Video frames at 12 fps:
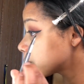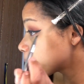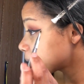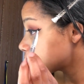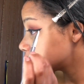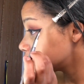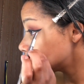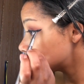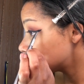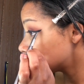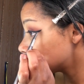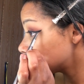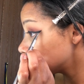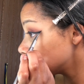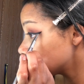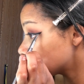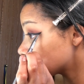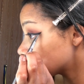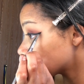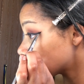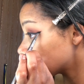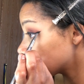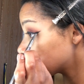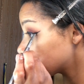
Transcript: It used to not be like that. Like,